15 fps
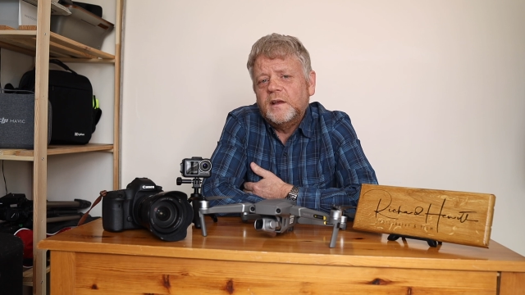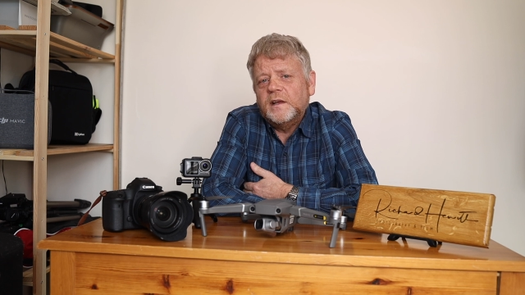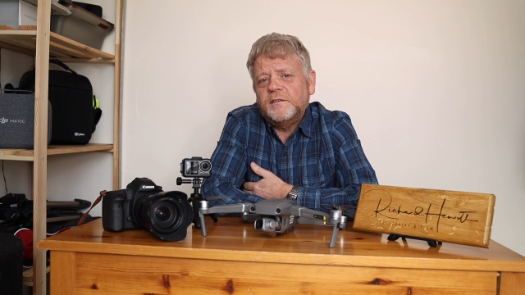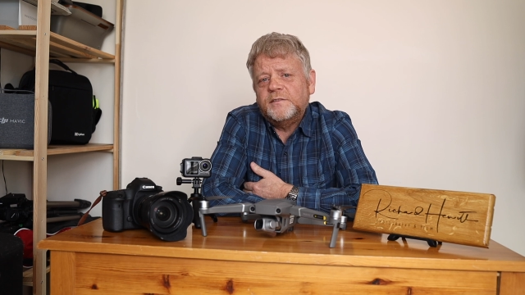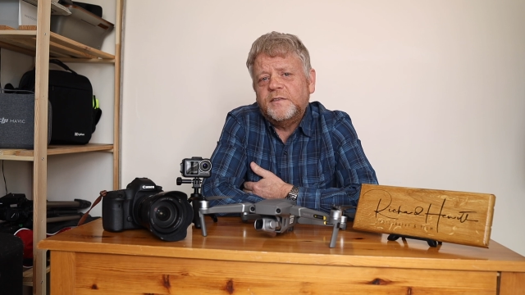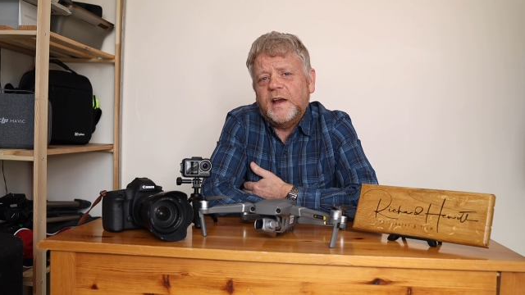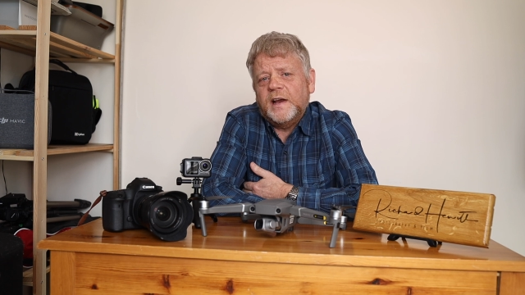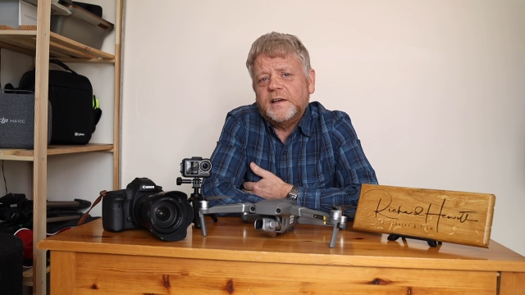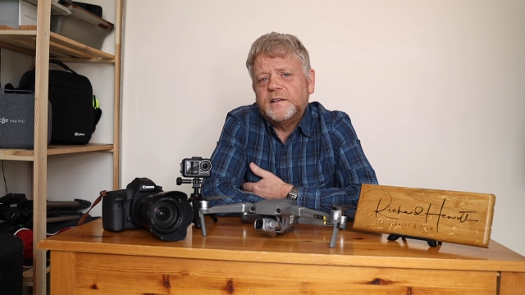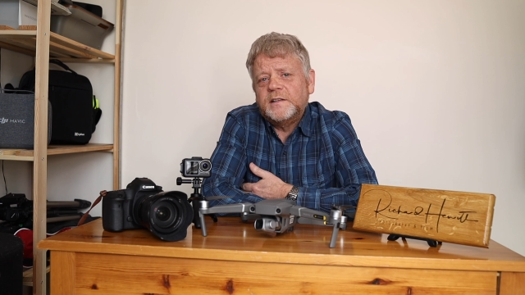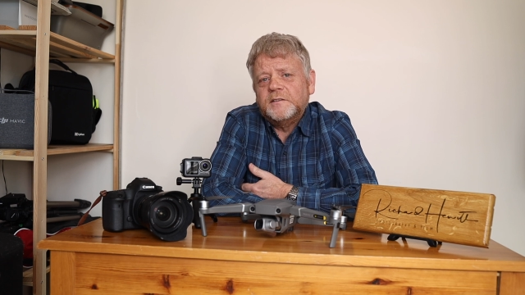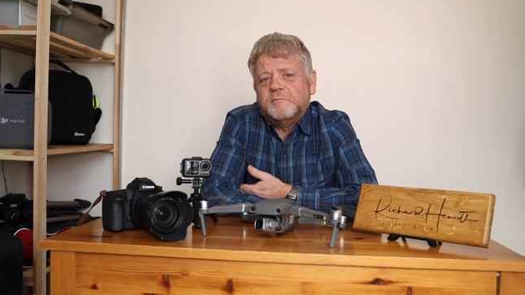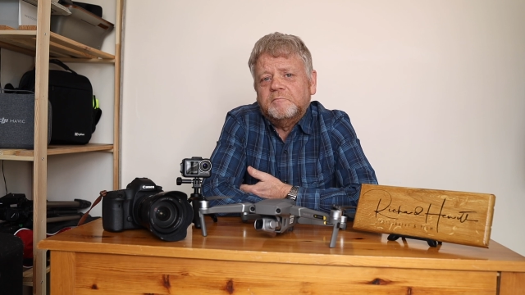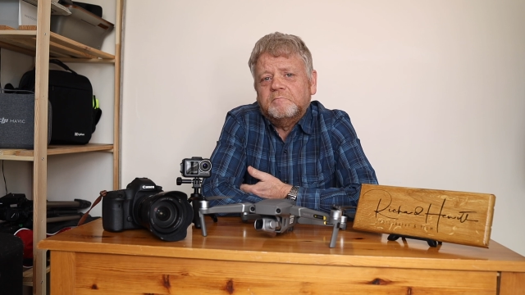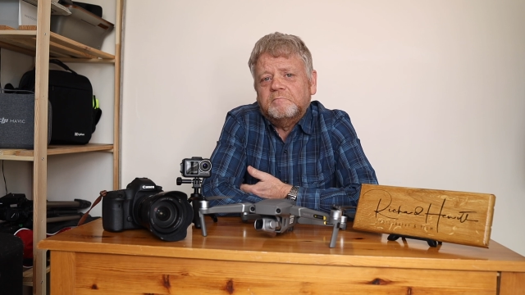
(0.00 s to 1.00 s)
In
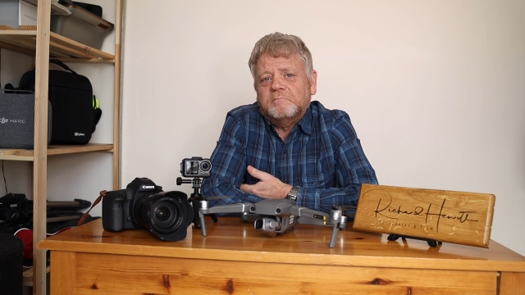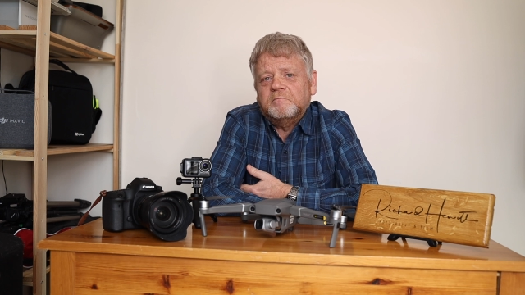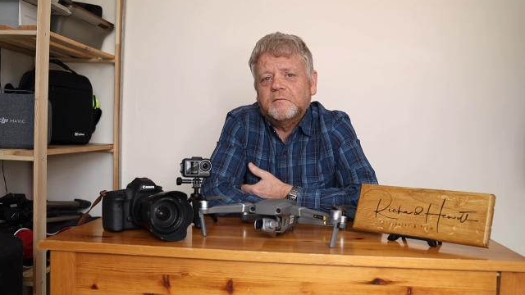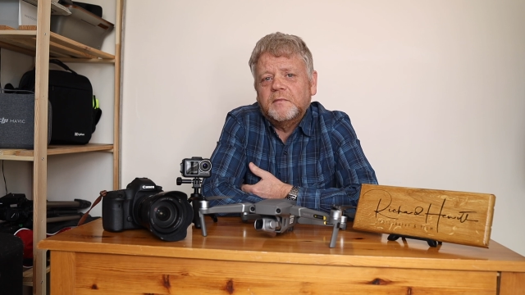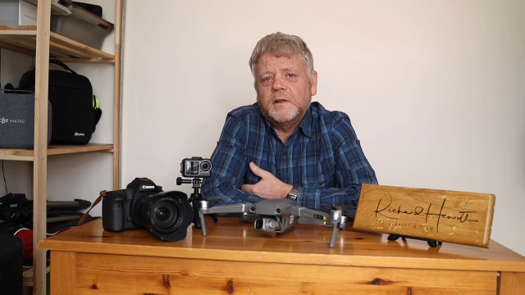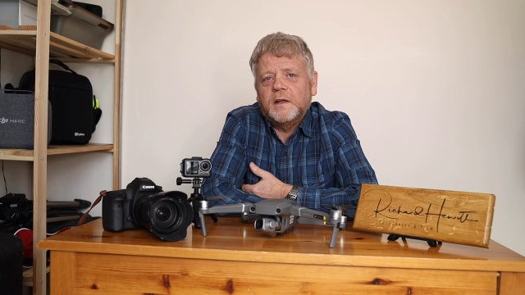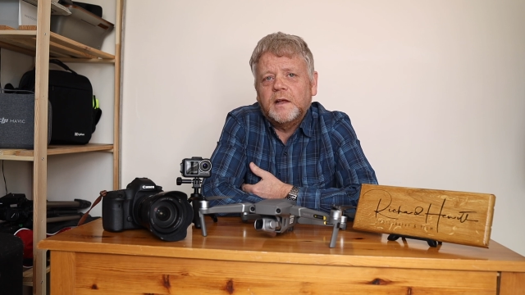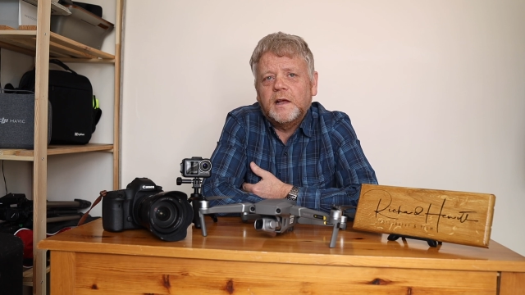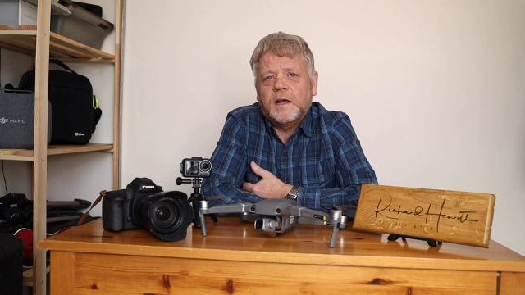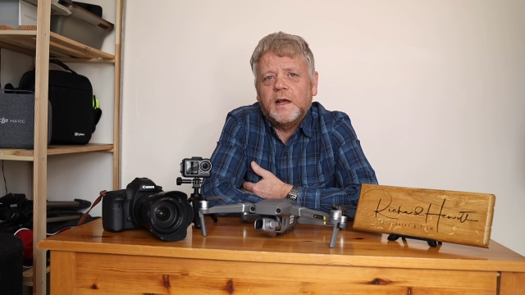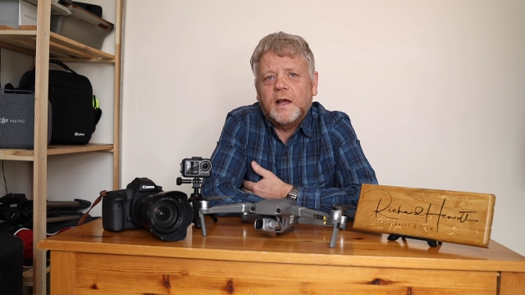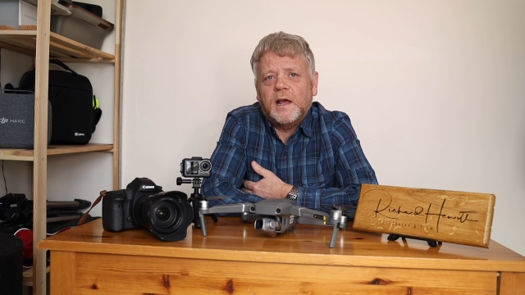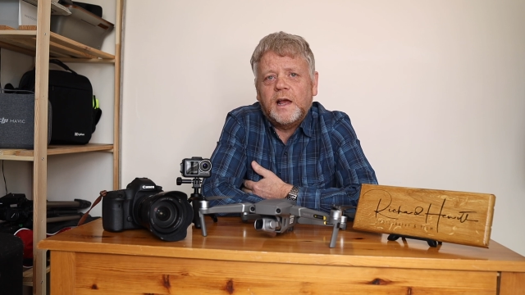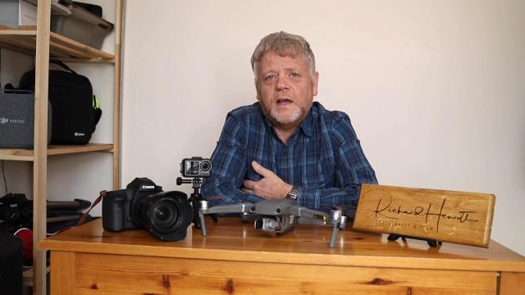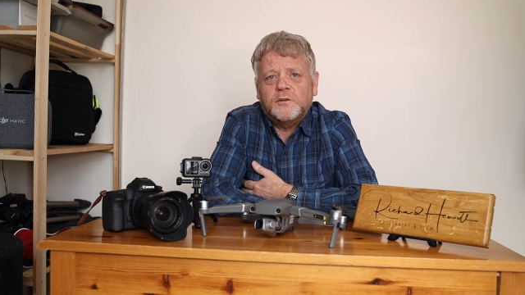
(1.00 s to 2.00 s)
fact,
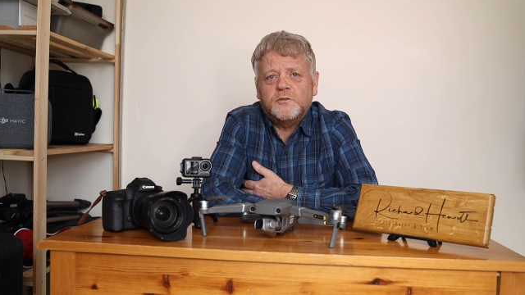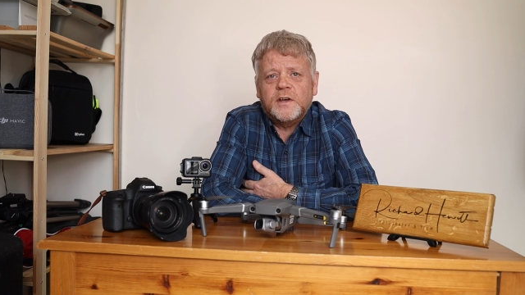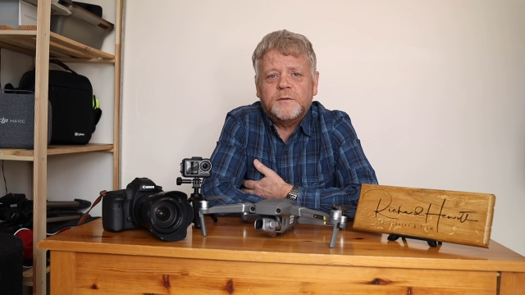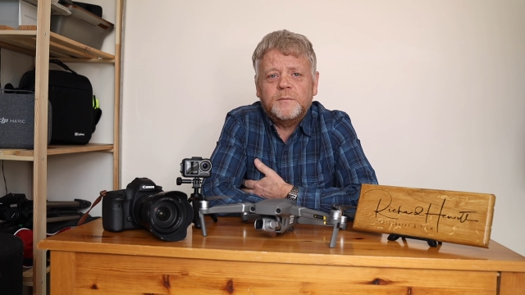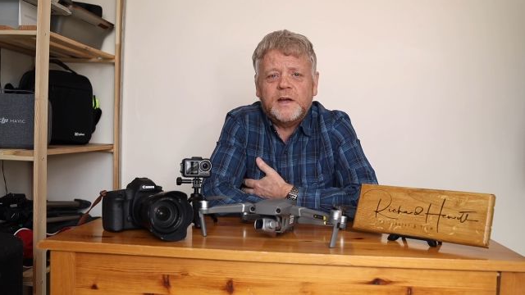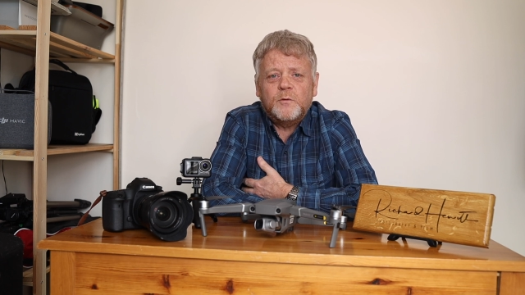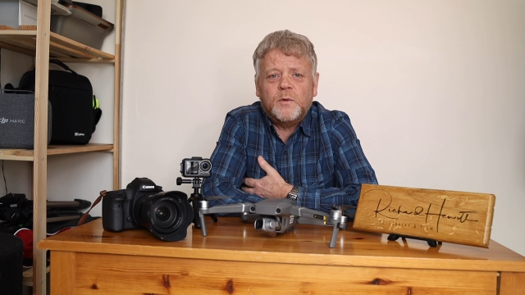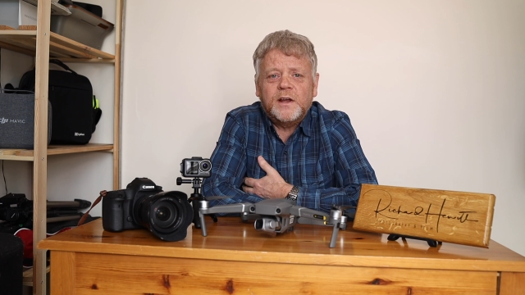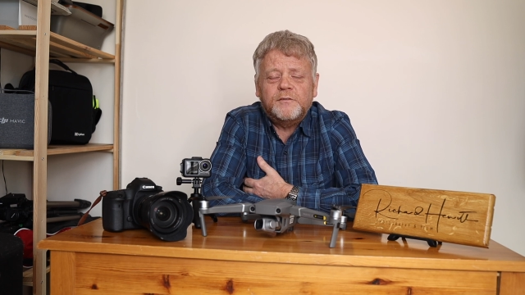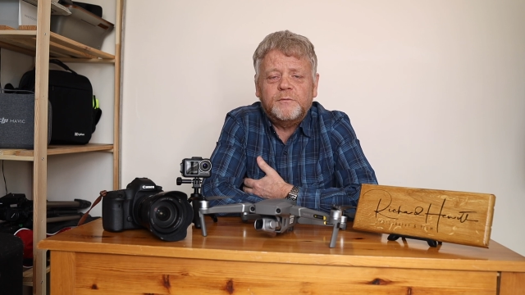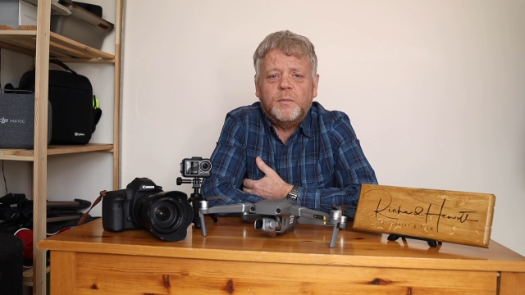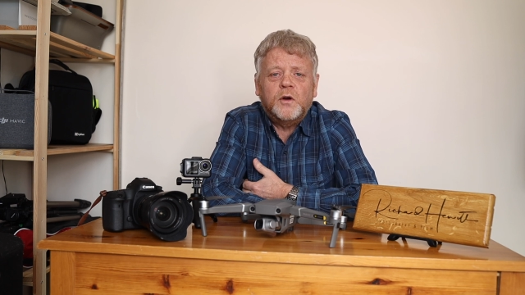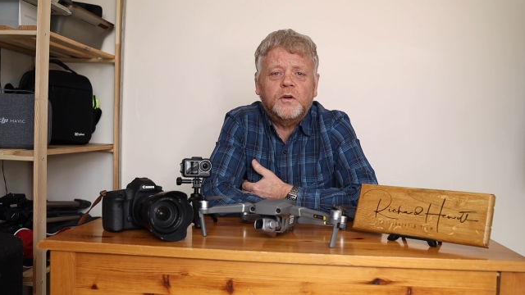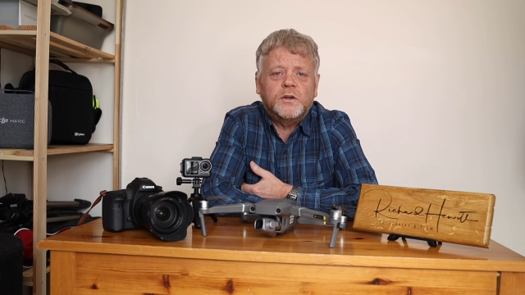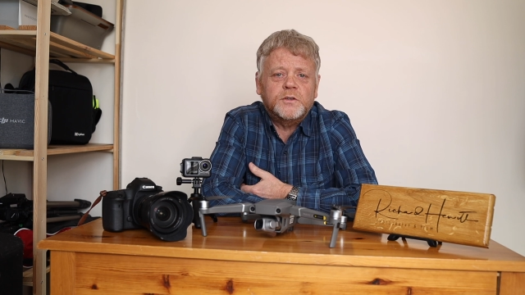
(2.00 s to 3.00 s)
I drive my wife
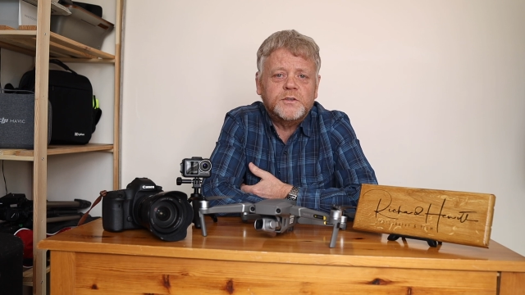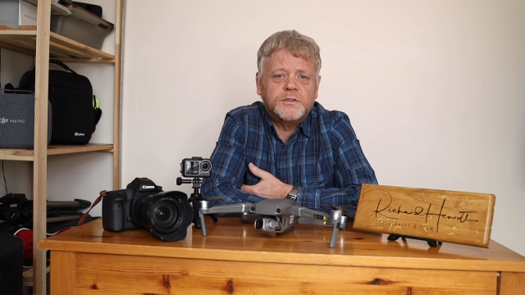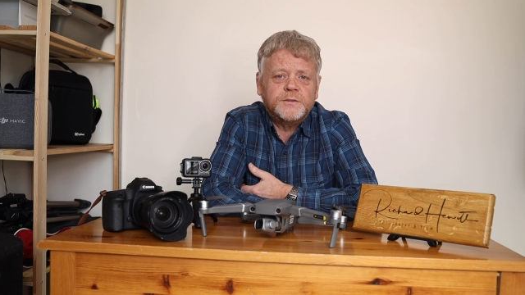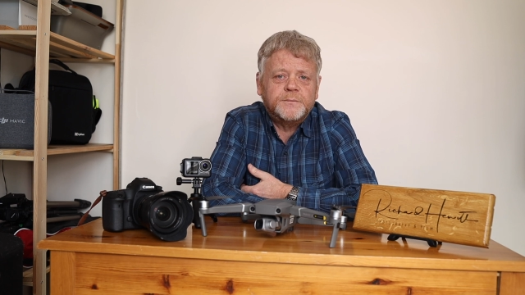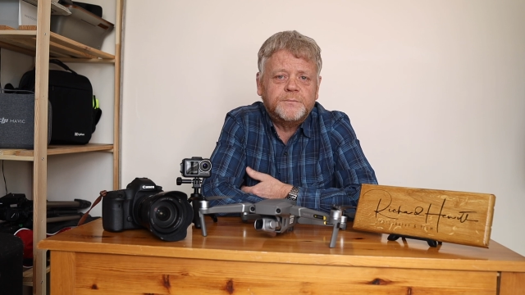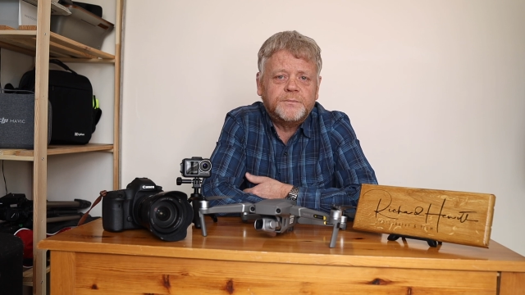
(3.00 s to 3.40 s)
bonkers.